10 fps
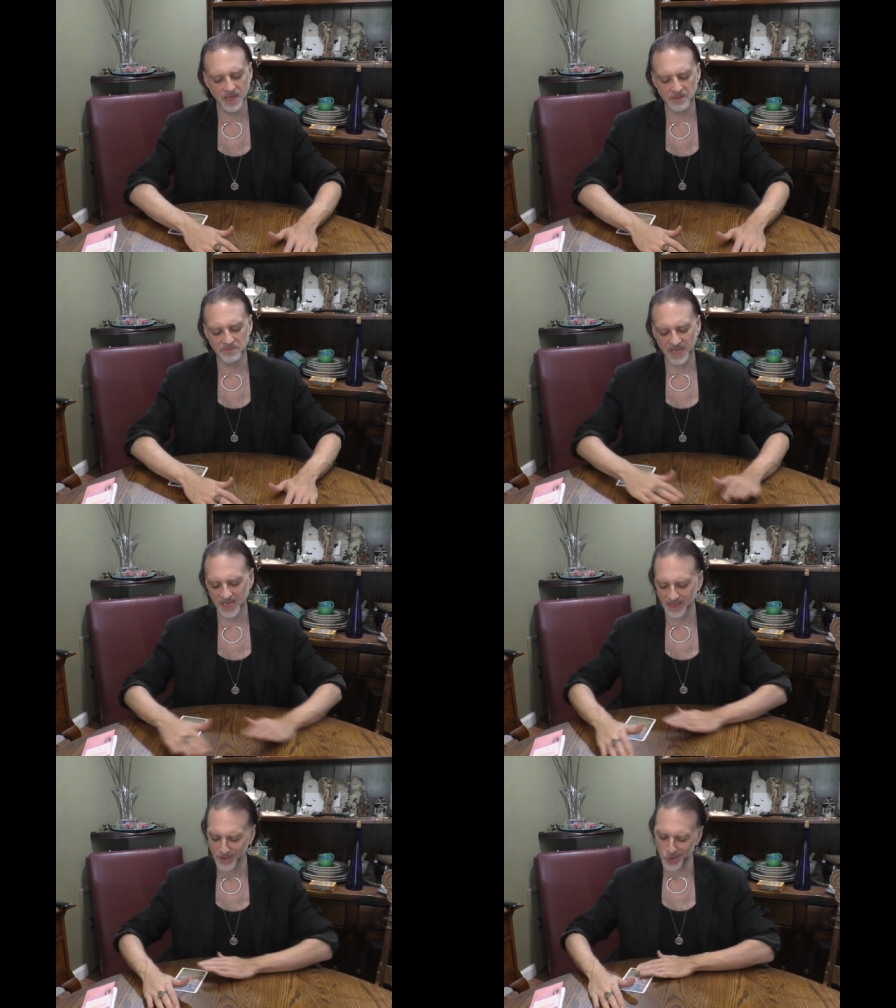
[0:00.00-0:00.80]
can
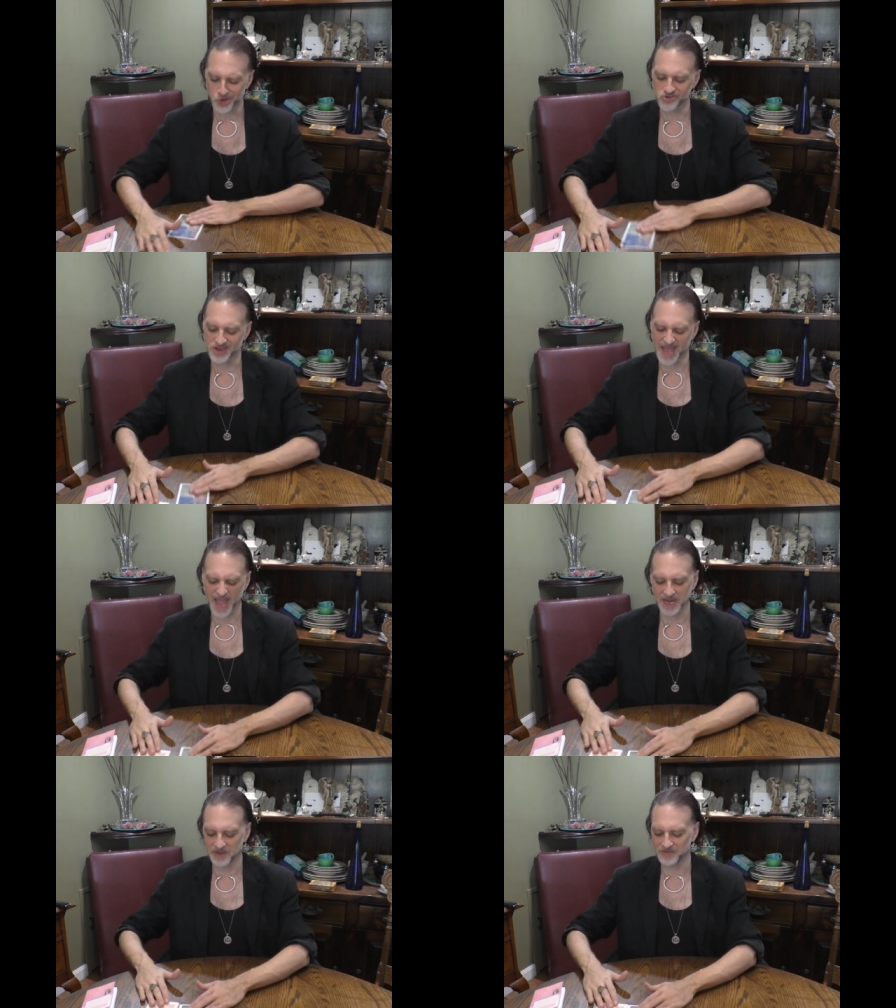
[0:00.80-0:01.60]
be
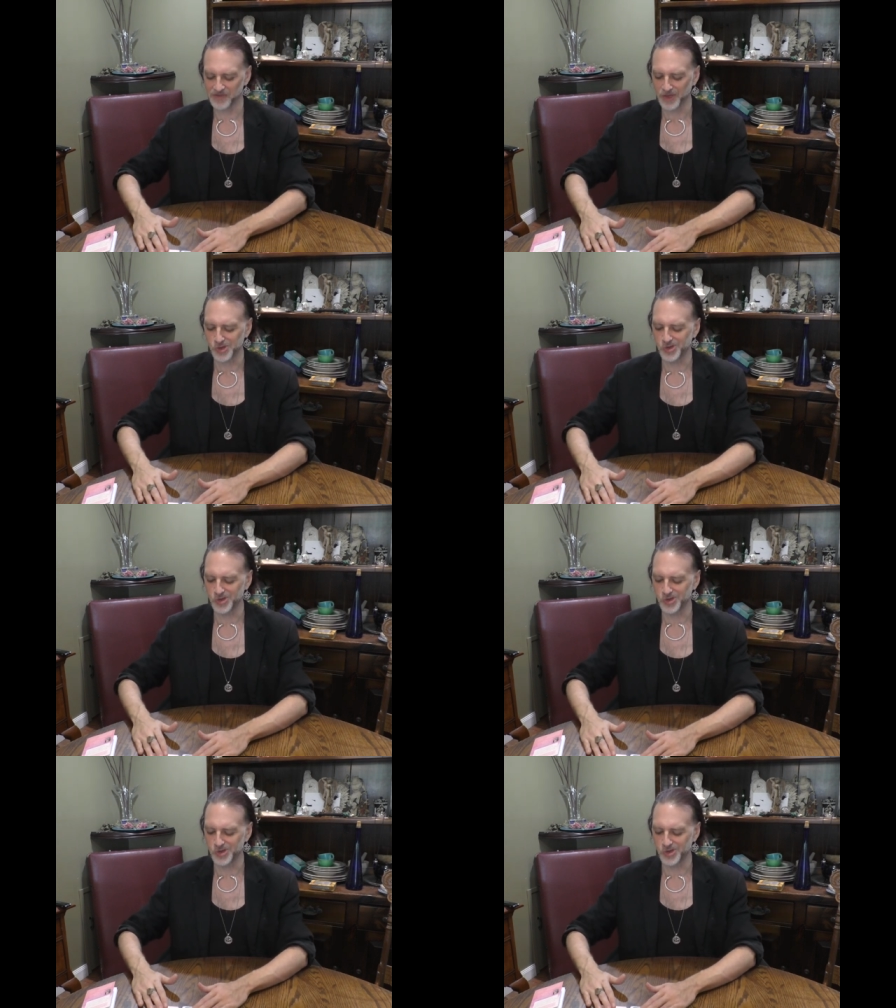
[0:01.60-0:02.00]
creative,